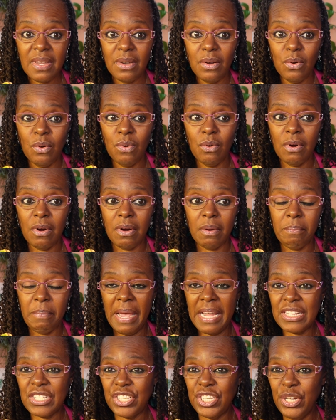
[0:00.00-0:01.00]
or
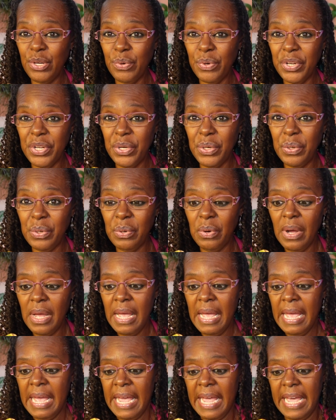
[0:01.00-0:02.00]
bacterial,
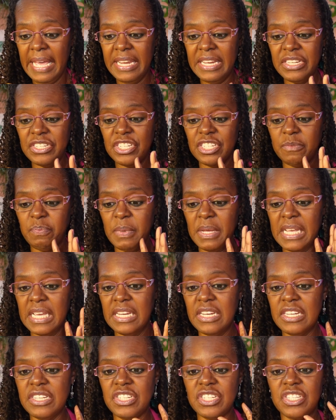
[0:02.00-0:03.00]
and it just
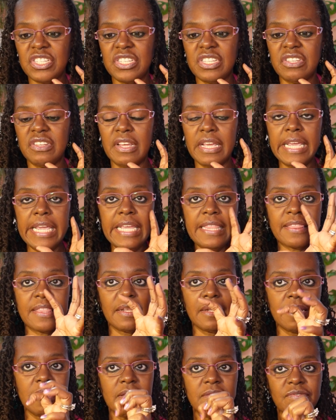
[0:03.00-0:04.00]
began to just eat the
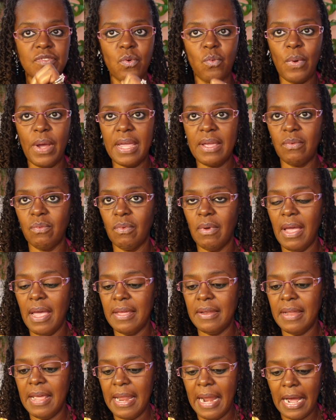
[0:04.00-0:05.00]
leaves away.
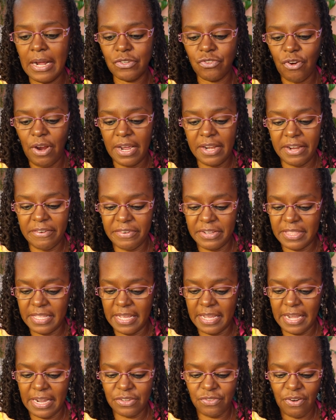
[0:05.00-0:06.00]
And then I tried
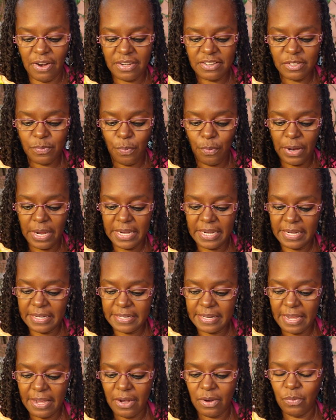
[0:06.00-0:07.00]
everything. I tried spraying it
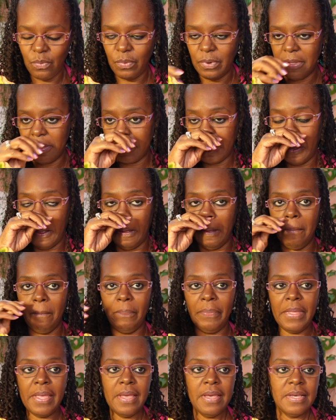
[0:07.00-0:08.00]
down with
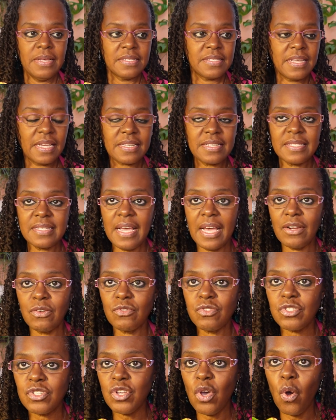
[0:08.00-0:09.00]
insecticidal
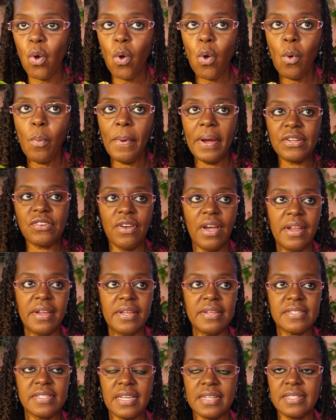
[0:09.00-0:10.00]
soap. I
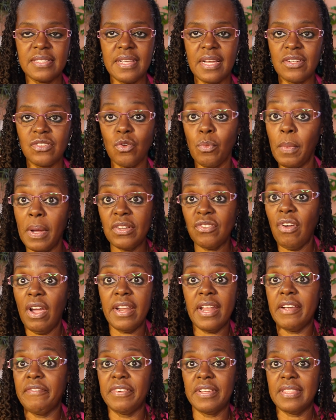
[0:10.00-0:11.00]

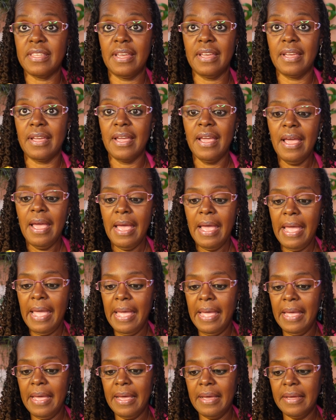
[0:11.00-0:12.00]
tried everything.
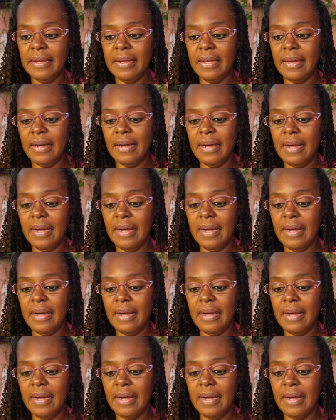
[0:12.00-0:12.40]
And